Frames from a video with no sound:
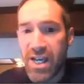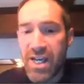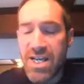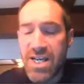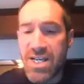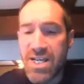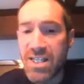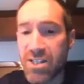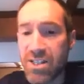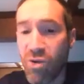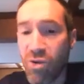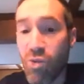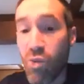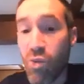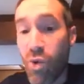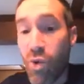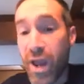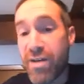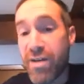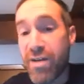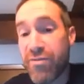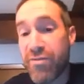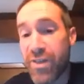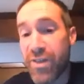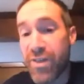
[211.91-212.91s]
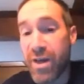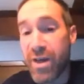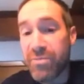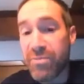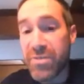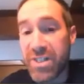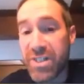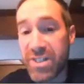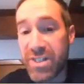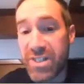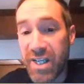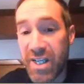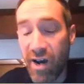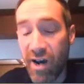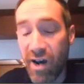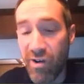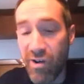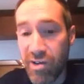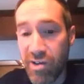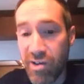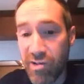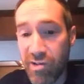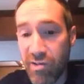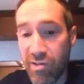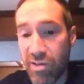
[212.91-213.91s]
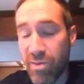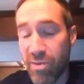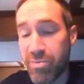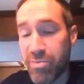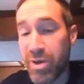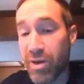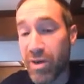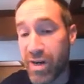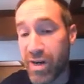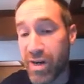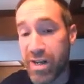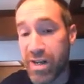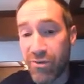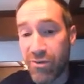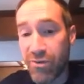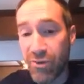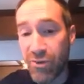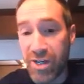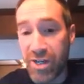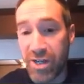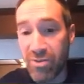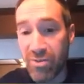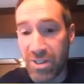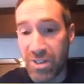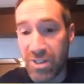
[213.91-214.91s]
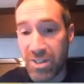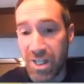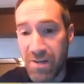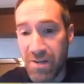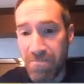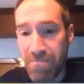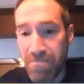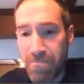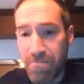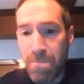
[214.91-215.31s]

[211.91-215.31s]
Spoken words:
is a way for them to tell you the period and frequency.